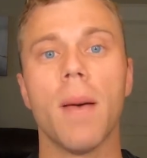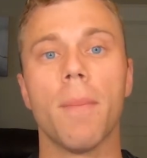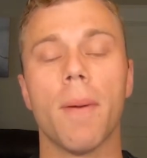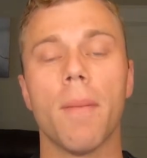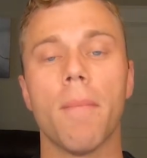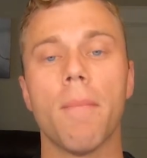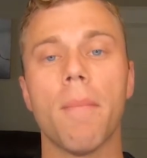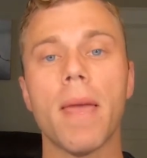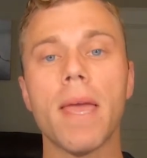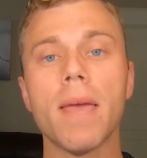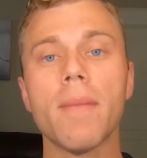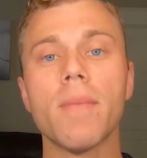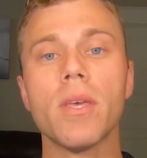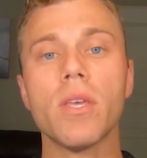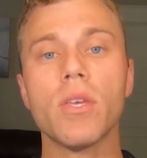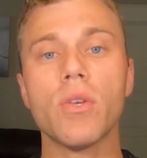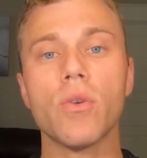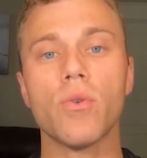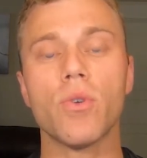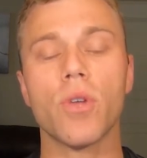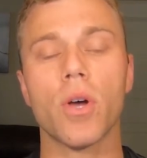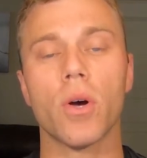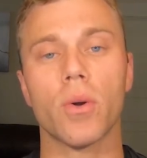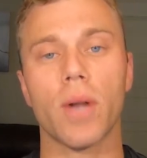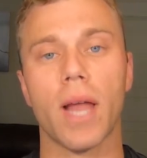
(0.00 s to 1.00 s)
but maybe
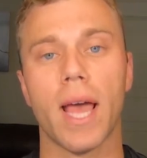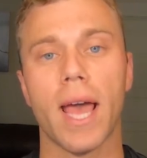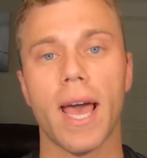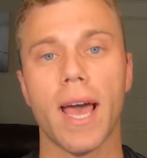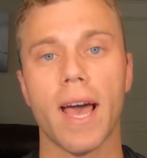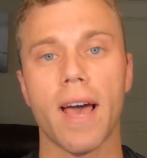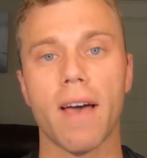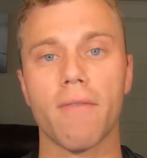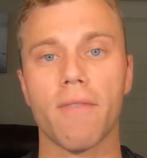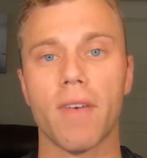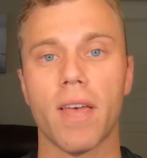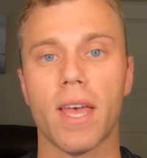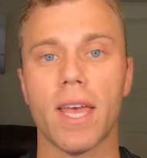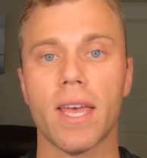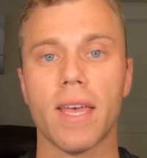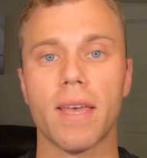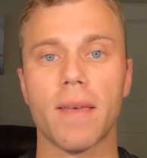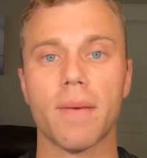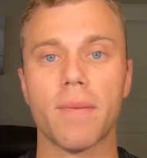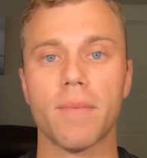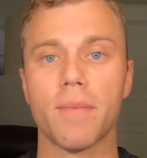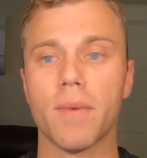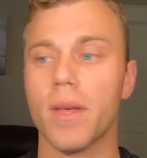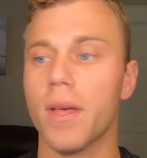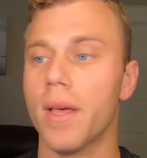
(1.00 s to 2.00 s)
you don't have
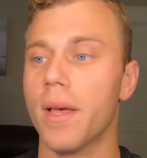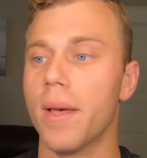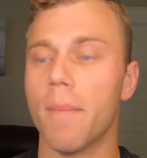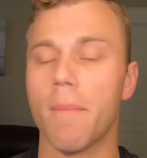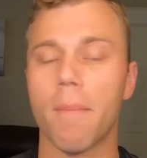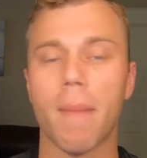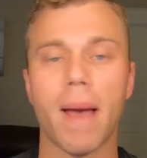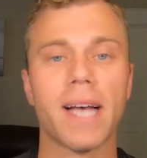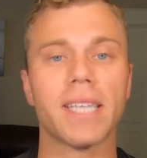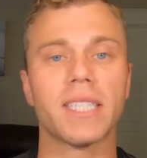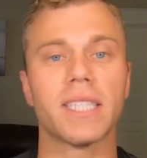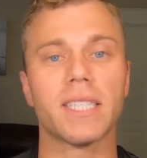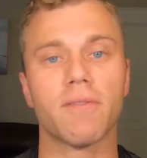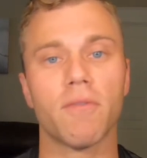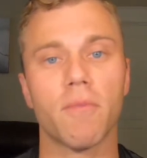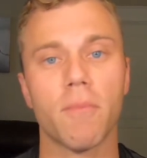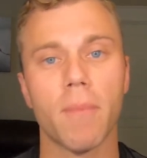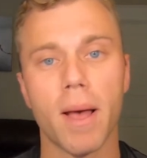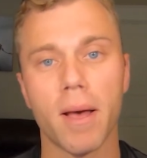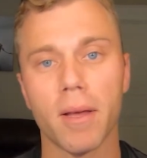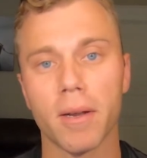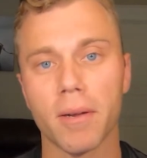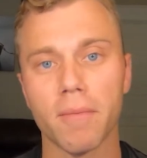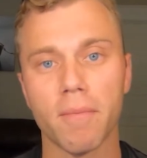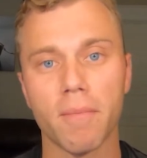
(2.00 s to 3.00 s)
a massive
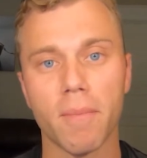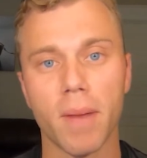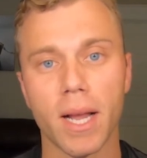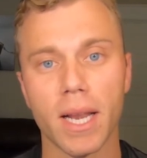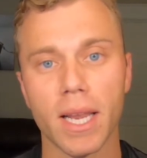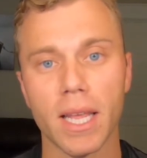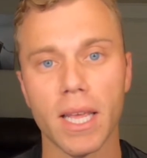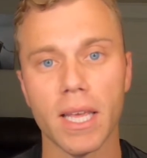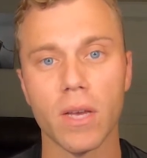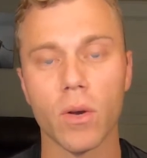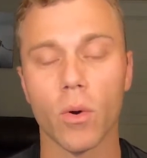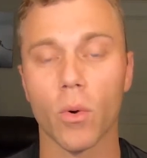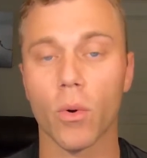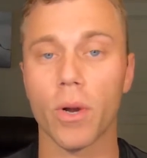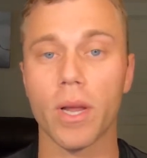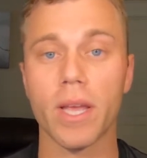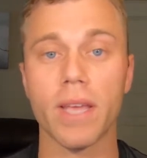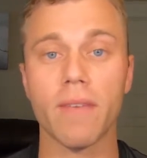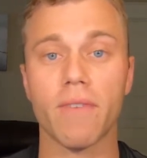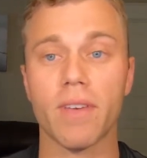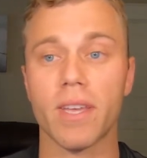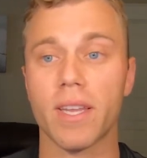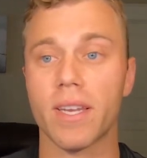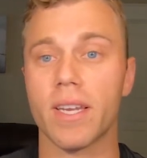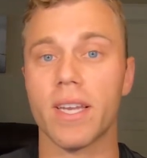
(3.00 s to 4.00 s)
amount of money or
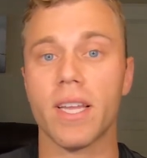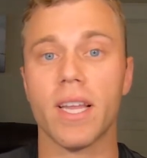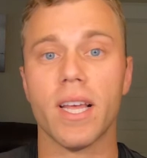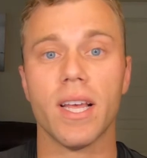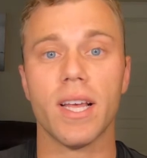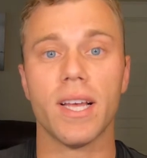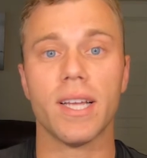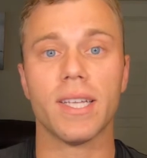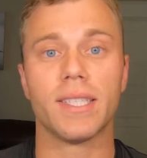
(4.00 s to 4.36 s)
even